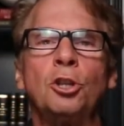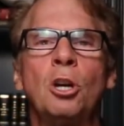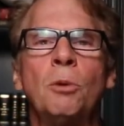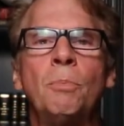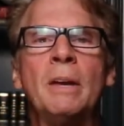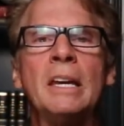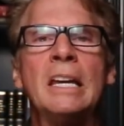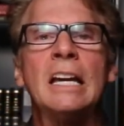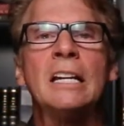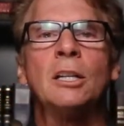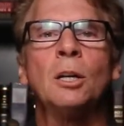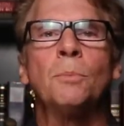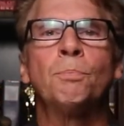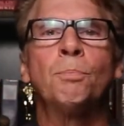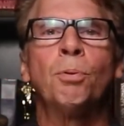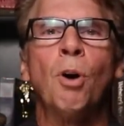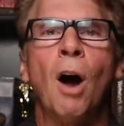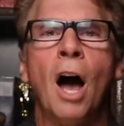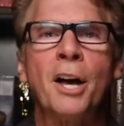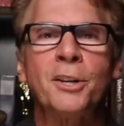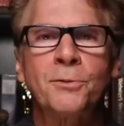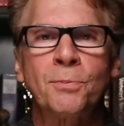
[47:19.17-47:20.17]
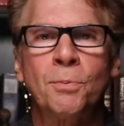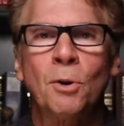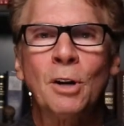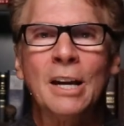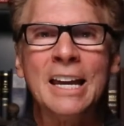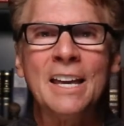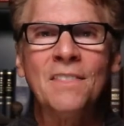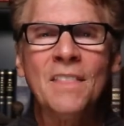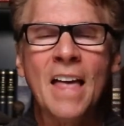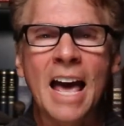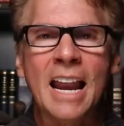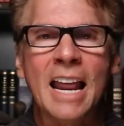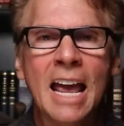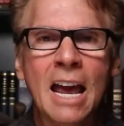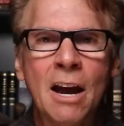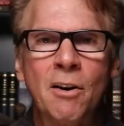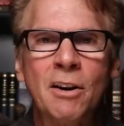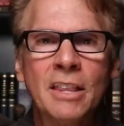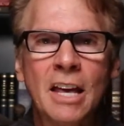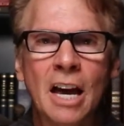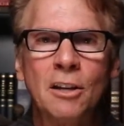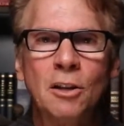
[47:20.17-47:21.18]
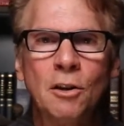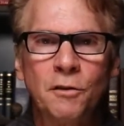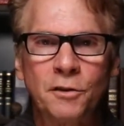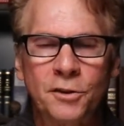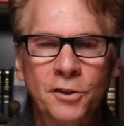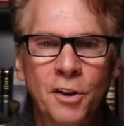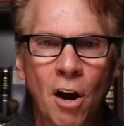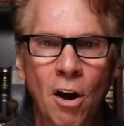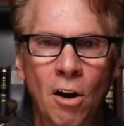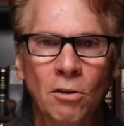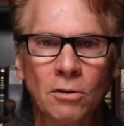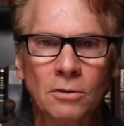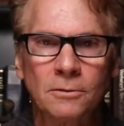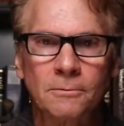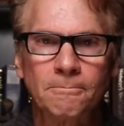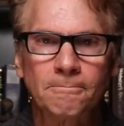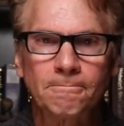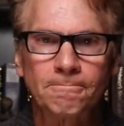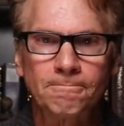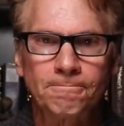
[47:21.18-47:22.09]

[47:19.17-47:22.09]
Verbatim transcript: you begin to prosper in that area that you've sown.